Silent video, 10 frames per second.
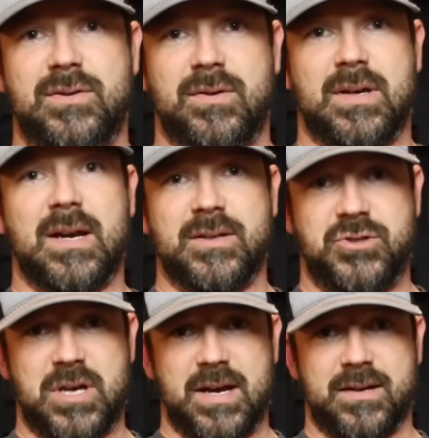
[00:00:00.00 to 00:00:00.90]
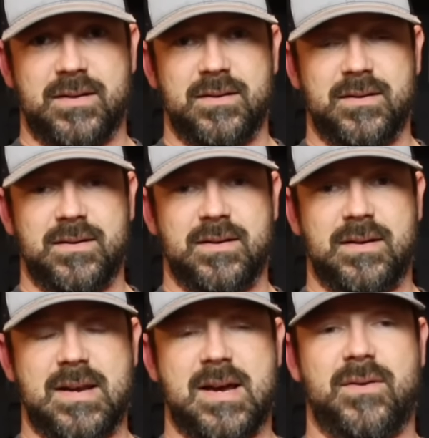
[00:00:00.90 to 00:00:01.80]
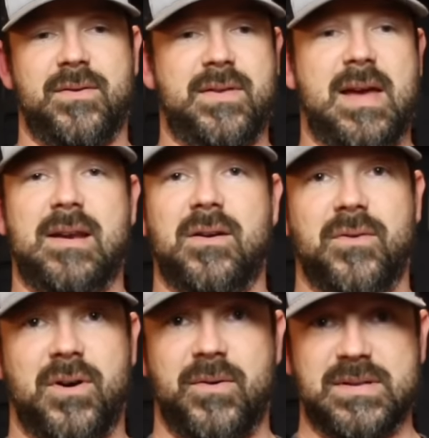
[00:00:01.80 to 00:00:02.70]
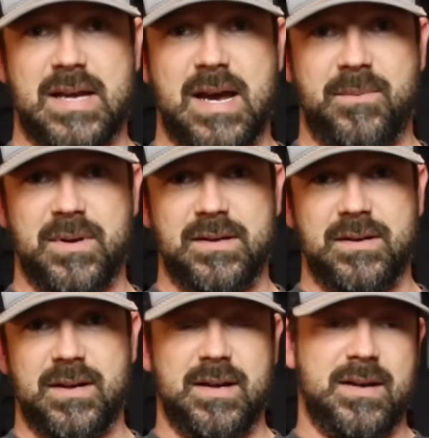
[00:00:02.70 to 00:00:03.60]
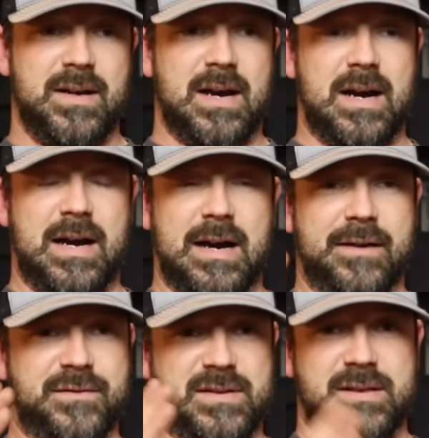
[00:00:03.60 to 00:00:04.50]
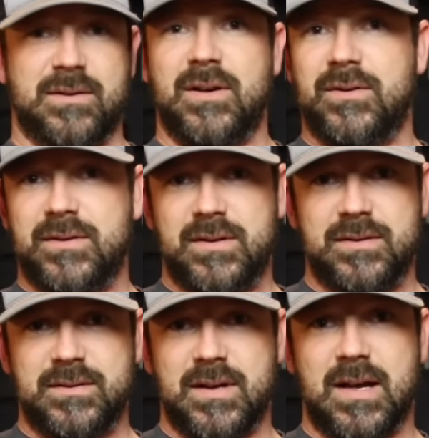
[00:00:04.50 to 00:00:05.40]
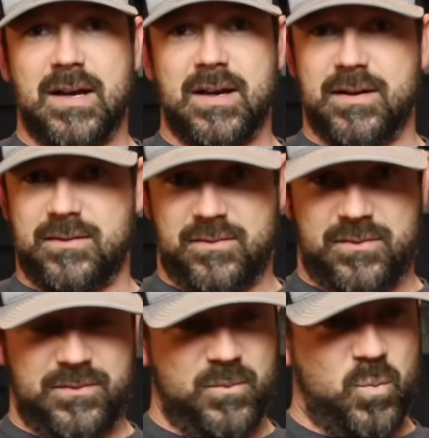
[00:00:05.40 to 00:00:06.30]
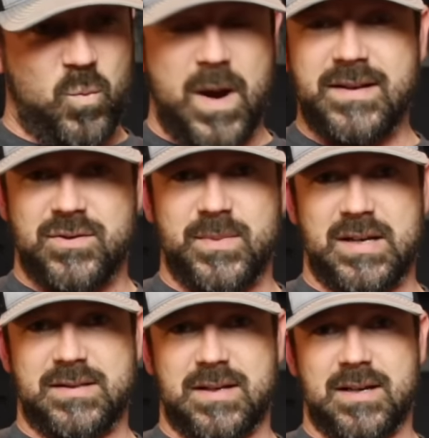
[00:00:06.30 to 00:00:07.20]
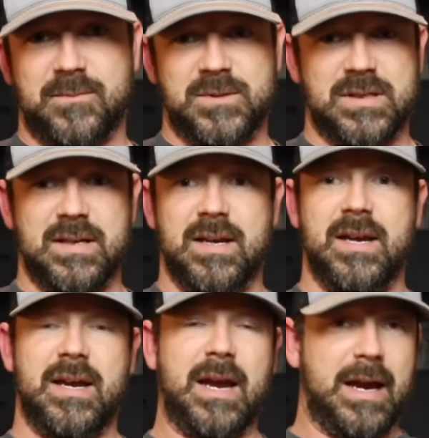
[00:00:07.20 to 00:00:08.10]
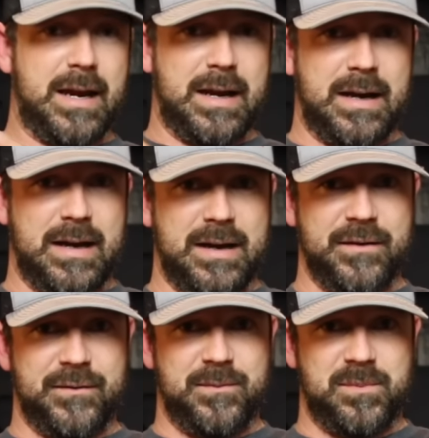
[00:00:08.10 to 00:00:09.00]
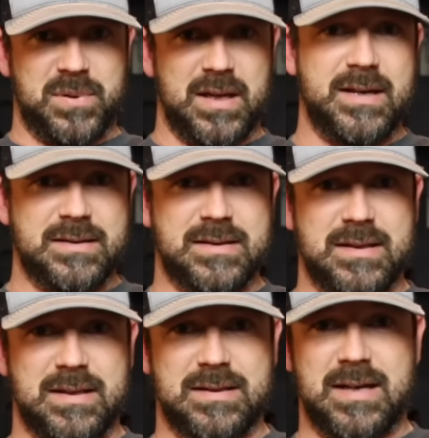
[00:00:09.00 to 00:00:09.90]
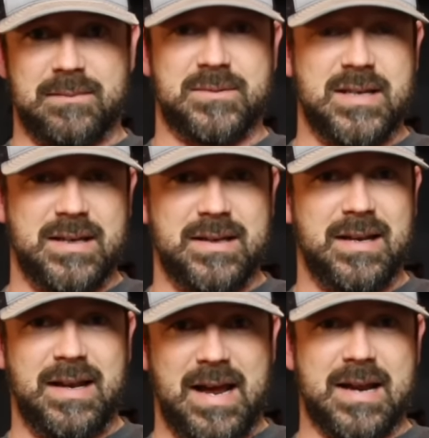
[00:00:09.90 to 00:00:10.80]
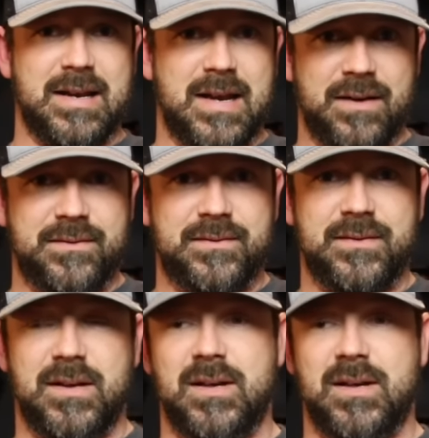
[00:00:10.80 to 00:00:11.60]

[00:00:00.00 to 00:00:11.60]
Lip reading: to cut a check. Now, that don't always happen. I've zeroed way too many times, and I've placed in the top 10 not enough.